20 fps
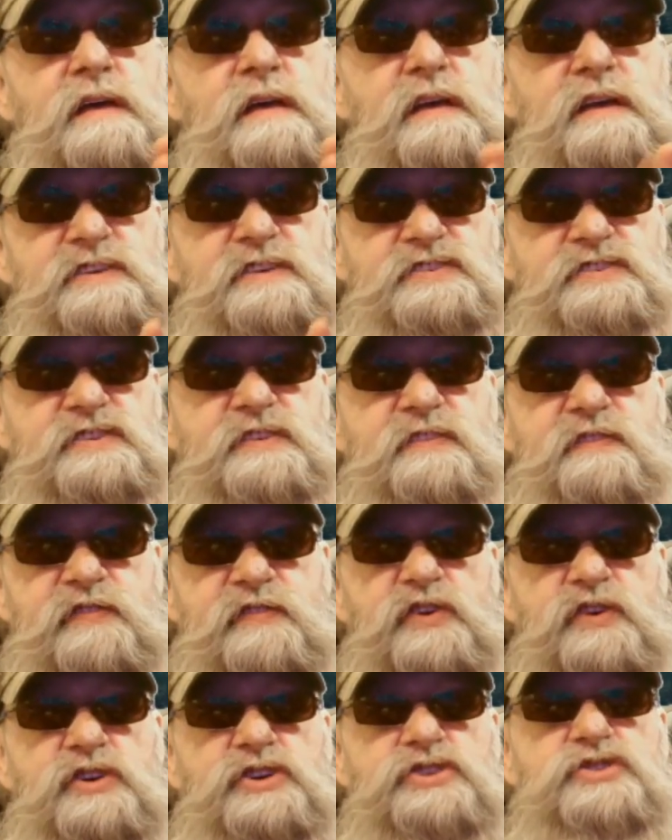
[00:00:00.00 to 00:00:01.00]
is the
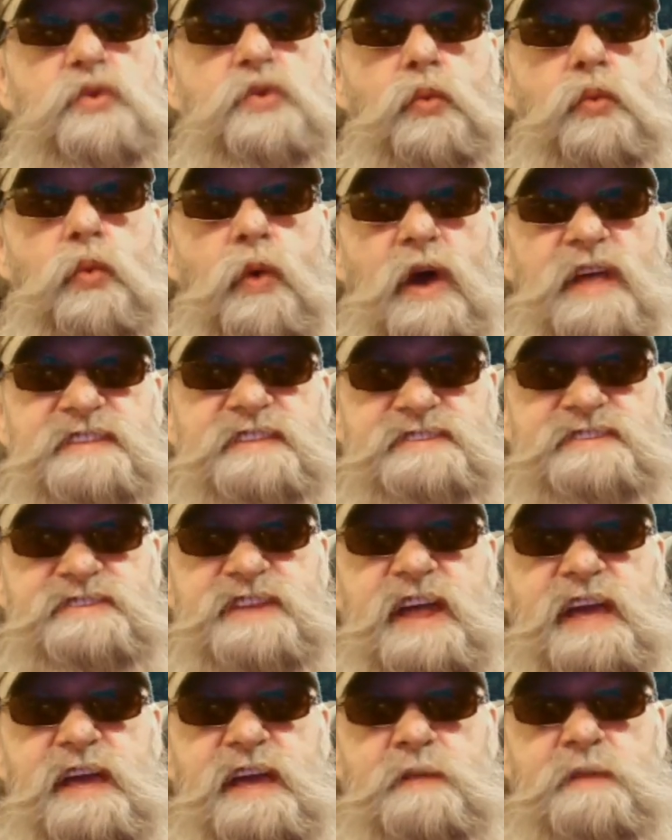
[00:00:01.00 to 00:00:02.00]
first
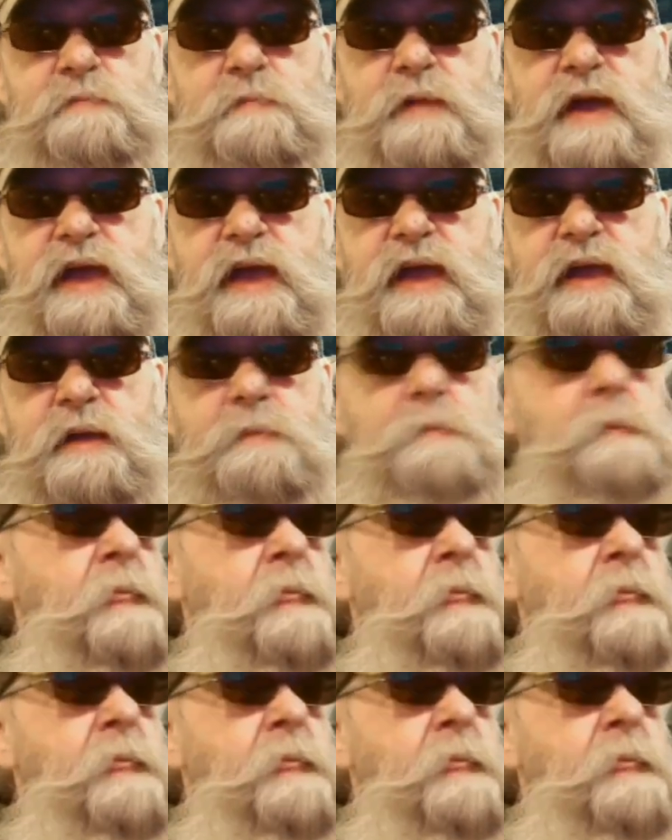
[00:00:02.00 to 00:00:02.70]
Wednesday in May.